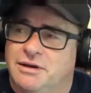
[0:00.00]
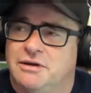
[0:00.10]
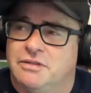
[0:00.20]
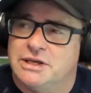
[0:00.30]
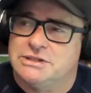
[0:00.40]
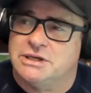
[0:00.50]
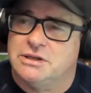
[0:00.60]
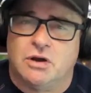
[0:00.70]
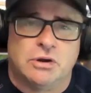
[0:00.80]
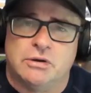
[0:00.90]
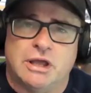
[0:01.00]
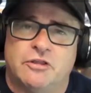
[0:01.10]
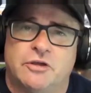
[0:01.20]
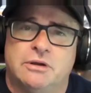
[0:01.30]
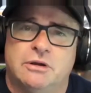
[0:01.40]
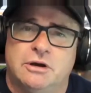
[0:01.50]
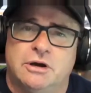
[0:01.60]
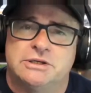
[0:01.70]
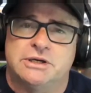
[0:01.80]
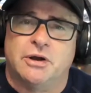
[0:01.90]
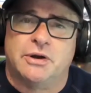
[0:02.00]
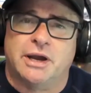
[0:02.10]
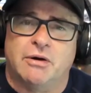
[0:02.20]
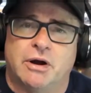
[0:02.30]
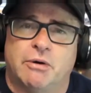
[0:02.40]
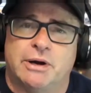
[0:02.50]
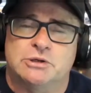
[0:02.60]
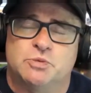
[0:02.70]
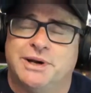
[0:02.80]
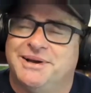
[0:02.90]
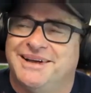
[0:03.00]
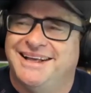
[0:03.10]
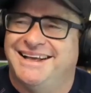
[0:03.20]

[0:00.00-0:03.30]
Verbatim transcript: They said, no, nothing. I said, okay, I'll go elsewhere,